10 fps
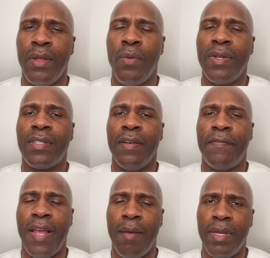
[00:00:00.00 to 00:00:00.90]
What's
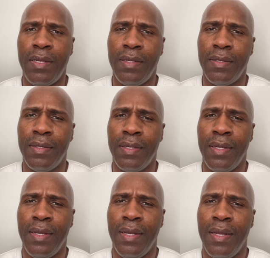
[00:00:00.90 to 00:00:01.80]
up, family?
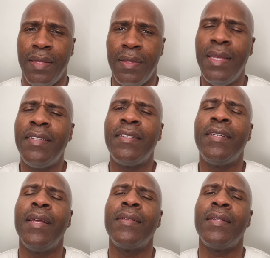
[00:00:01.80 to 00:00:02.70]
This
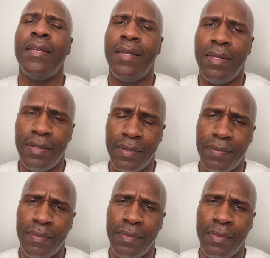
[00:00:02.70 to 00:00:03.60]
just in.
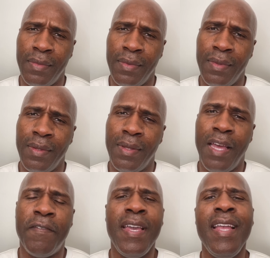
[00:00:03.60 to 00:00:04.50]

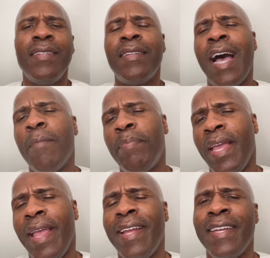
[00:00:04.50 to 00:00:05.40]
If he's not
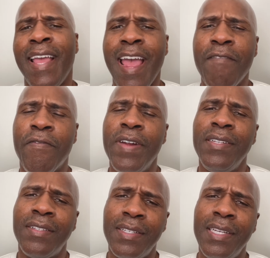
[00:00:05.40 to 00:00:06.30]
paying every
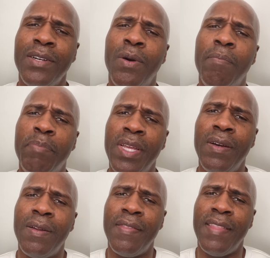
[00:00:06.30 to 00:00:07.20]
single
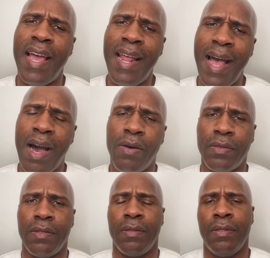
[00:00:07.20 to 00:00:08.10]
bill in that
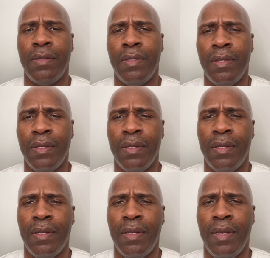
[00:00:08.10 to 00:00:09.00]
house,
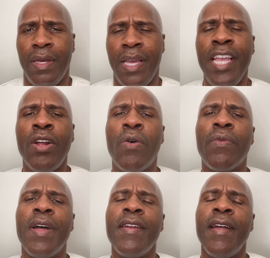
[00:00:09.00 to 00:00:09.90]
he don't
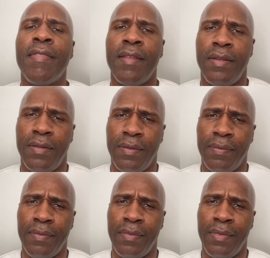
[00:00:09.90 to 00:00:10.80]
run nothing.
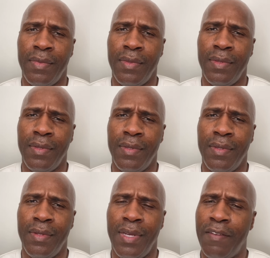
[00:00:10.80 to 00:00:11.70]

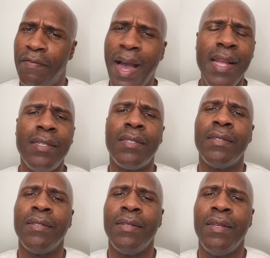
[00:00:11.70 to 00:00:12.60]

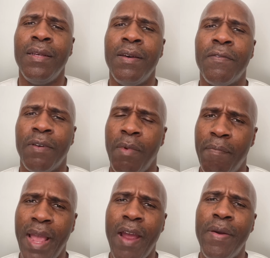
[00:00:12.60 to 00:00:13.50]
Advice from a
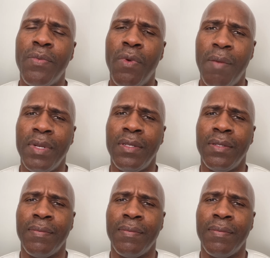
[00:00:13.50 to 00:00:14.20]
married woman.